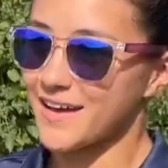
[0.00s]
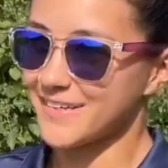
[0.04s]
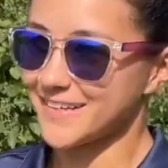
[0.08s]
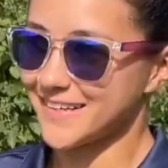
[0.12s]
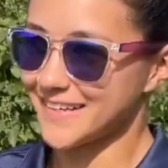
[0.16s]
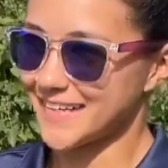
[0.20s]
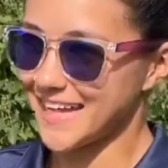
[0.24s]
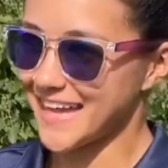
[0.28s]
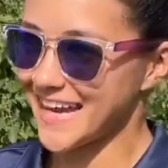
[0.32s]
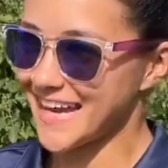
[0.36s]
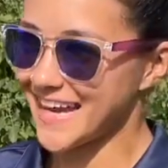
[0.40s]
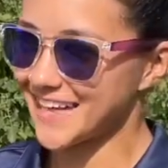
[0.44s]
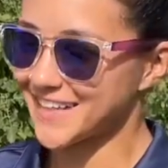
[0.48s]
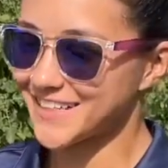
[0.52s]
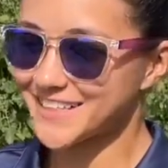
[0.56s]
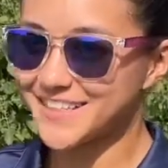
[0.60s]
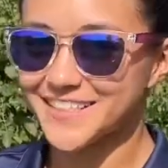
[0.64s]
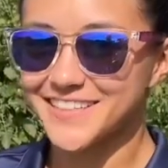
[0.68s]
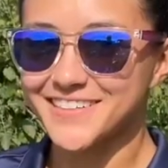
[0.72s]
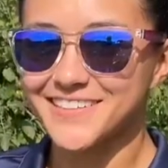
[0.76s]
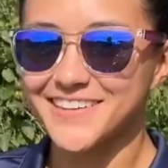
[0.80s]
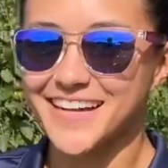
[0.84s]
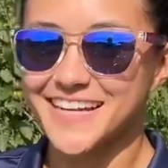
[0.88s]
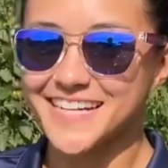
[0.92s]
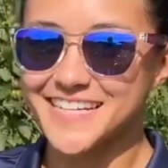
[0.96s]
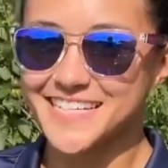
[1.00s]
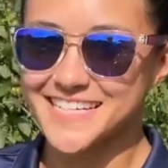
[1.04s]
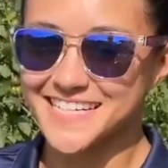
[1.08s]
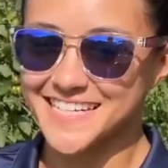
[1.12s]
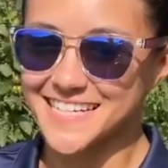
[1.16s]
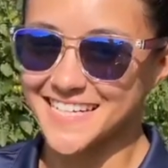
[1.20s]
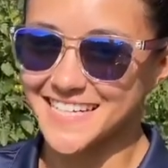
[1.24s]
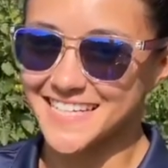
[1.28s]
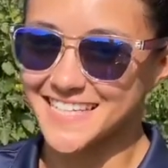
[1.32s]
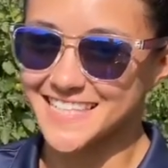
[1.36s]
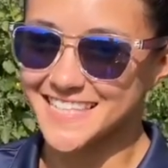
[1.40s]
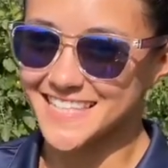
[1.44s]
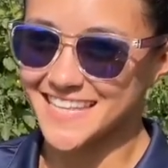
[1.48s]
Yeah, good
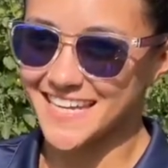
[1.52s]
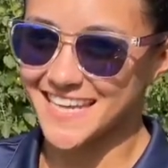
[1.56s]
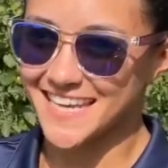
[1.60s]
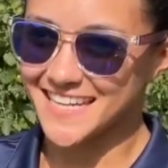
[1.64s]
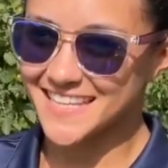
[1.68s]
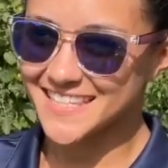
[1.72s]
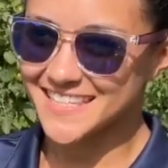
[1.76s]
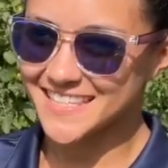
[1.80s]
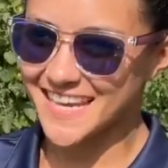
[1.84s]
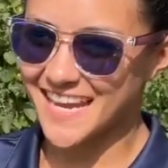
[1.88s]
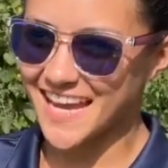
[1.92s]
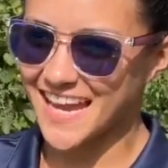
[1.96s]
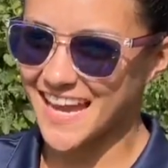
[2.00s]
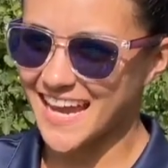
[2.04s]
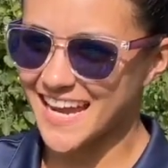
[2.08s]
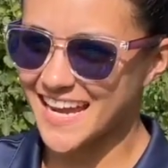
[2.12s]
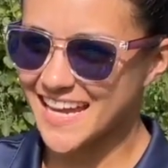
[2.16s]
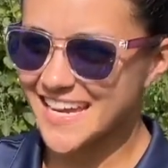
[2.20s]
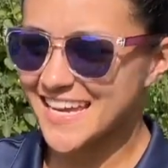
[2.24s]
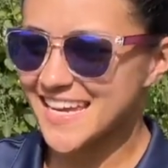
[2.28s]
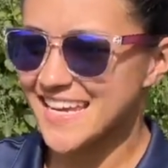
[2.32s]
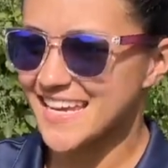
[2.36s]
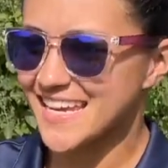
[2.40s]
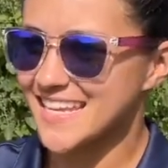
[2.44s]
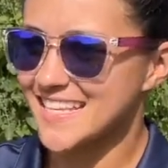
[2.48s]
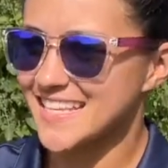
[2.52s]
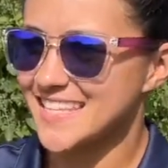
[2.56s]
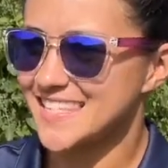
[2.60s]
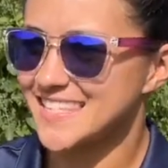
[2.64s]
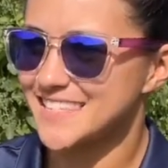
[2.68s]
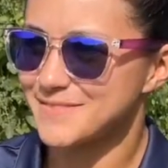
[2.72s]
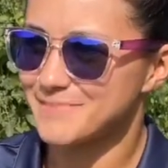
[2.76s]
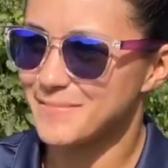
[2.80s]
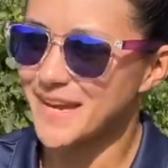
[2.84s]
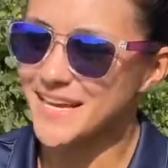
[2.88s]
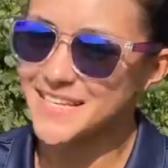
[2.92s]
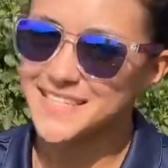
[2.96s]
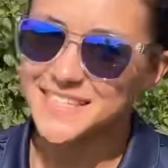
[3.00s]
question. CSA is
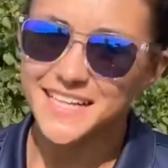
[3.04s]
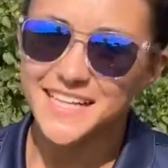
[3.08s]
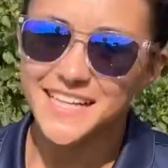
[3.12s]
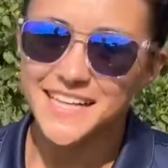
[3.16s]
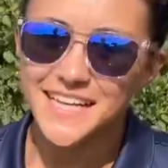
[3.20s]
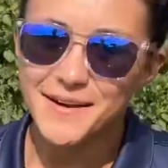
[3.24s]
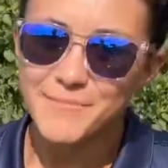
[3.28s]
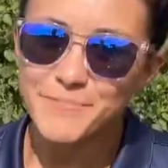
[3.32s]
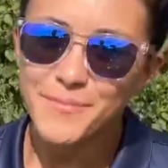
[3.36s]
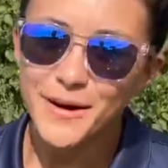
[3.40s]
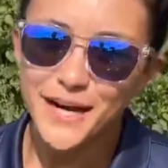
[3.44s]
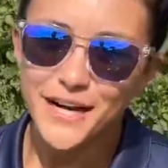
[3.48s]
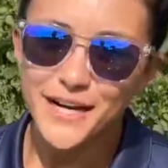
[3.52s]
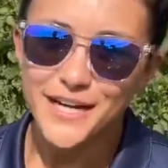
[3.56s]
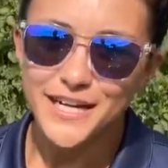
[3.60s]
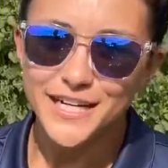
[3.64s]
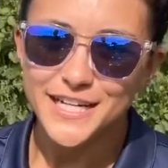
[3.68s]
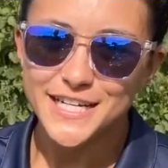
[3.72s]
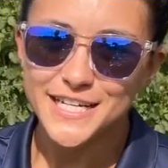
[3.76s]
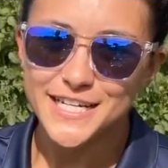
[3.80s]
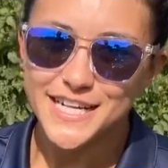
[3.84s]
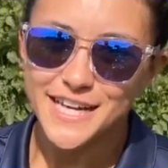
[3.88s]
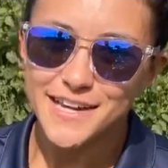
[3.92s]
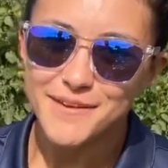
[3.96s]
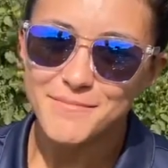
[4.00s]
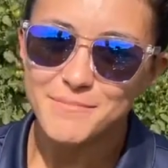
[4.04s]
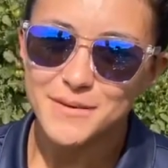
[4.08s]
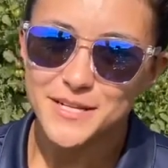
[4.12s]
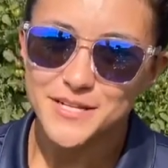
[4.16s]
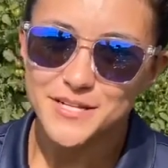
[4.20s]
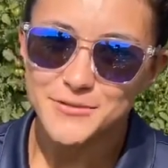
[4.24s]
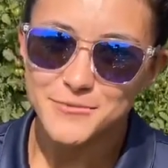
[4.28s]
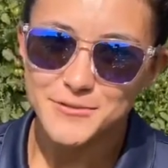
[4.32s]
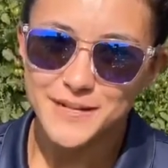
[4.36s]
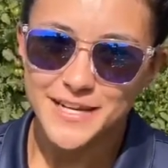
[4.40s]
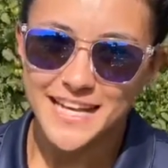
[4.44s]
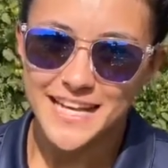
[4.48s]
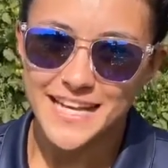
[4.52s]
basically a partnership
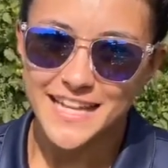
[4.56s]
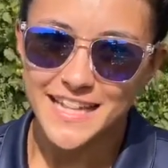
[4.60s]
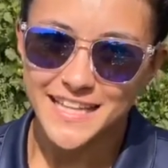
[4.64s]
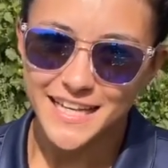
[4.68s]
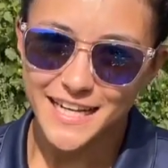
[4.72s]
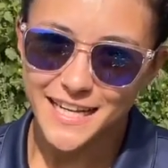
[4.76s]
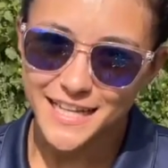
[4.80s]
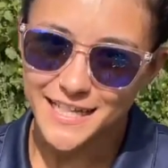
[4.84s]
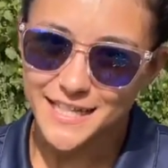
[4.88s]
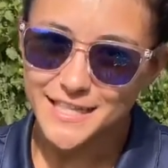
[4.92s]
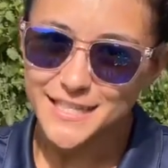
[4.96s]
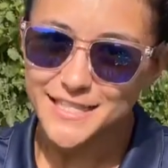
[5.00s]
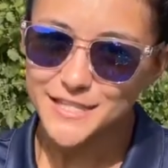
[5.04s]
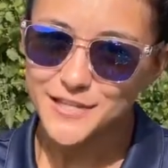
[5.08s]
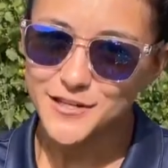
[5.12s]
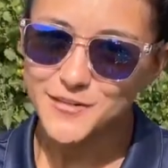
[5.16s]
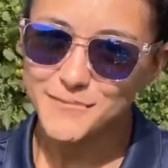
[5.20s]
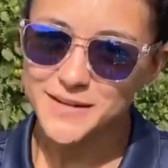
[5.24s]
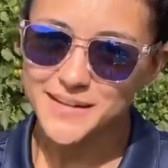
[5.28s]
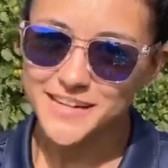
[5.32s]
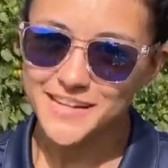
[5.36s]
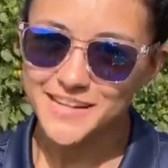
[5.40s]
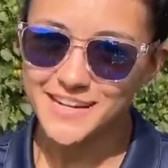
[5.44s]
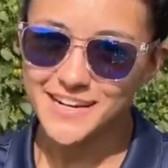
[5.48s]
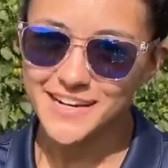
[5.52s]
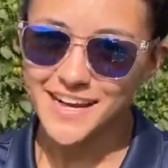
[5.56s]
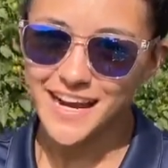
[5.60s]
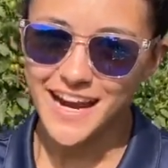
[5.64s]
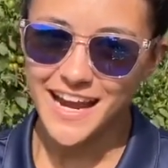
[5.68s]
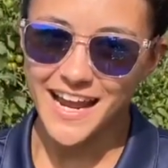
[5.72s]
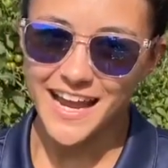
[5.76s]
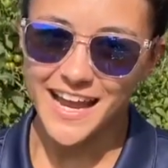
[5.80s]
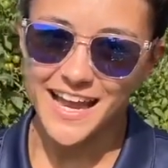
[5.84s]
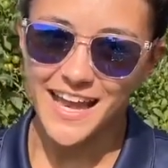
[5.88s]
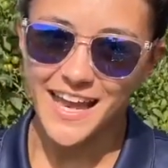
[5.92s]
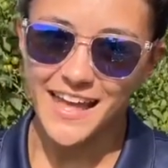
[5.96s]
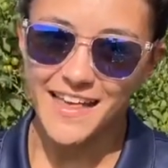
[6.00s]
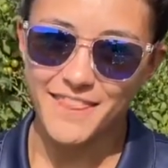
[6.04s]
between the consumer
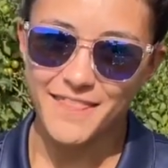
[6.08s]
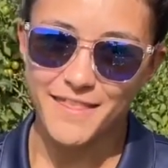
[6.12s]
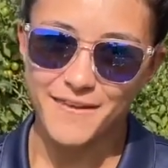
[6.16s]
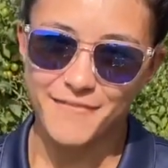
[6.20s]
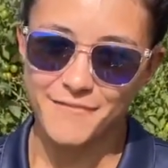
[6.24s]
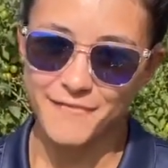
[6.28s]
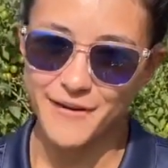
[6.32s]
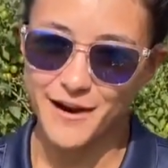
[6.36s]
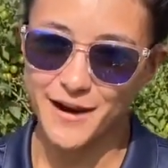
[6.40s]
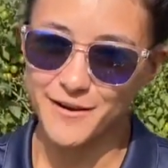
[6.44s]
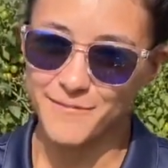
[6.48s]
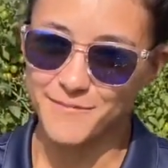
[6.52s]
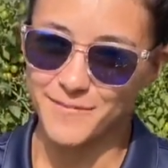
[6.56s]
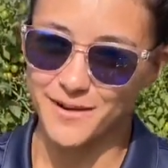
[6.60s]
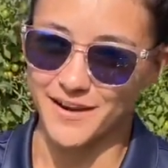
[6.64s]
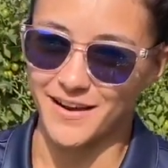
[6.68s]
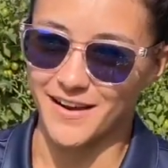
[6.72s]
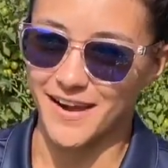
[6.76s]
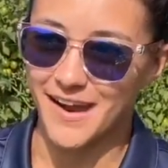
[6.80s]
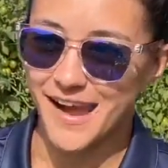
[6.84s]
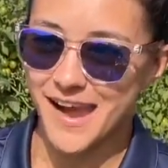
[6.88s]
and the farmer.